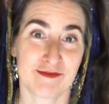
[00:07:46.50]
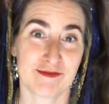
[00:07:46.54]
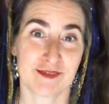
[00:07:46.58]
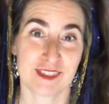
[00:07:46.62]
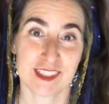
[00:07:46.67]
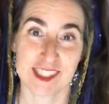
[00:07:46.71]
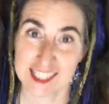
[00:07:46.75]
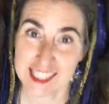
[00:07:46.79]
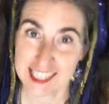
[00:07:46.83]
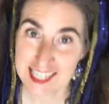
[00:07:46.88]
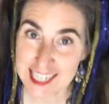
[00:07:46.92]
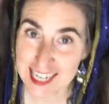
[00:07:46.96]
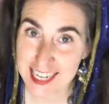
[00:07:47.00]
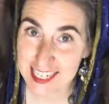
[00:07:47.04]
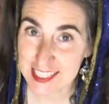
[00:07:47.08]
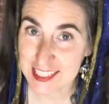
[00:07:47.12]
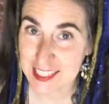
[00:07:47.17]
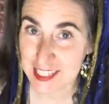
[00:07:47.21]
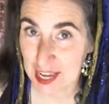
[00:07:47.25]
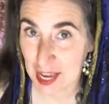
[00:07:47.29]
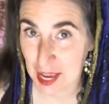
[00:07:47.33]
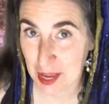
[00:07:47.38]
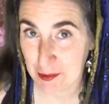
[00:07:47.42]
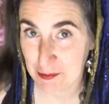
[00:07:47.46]
See you next
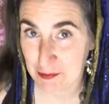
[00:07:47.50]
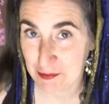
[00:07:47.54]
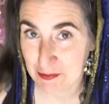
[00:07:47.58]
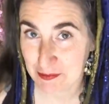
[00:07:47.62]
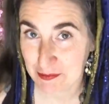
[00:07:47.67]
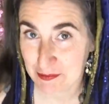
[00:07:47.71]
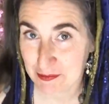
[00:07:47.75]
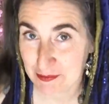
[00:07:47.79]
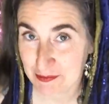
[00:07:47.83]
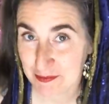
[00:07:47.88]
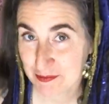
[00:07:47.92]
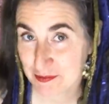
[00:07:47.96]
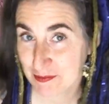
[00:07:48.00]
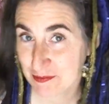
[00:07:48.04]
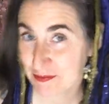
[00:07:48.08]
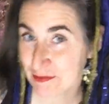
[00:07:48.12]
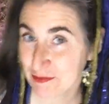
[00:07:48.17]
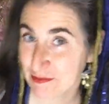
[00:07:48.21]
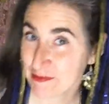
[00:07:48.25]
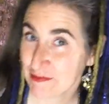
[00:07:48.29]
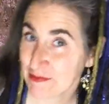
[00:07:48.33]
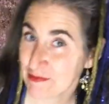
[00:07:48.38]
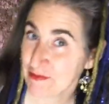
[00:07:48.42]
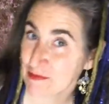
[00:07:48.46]
time.
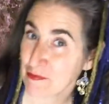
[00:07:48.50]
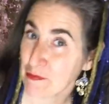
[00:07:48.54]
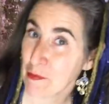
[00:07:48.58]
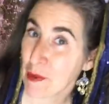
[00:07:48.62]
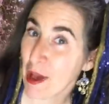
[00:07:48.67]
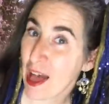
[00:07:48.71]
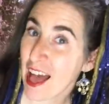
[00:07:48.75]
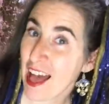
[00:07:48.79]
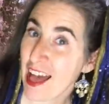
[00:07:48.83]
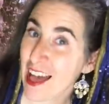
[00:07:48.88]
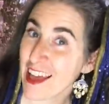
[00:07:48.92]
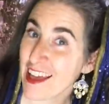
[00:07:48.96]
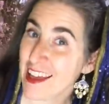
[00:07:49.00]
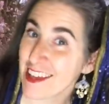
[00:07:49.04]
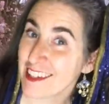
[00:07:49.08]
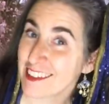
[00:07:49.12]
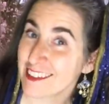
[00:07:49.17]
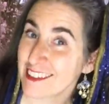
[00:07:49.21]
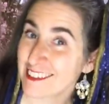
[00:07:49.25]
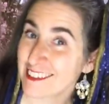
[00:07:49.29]
Bye.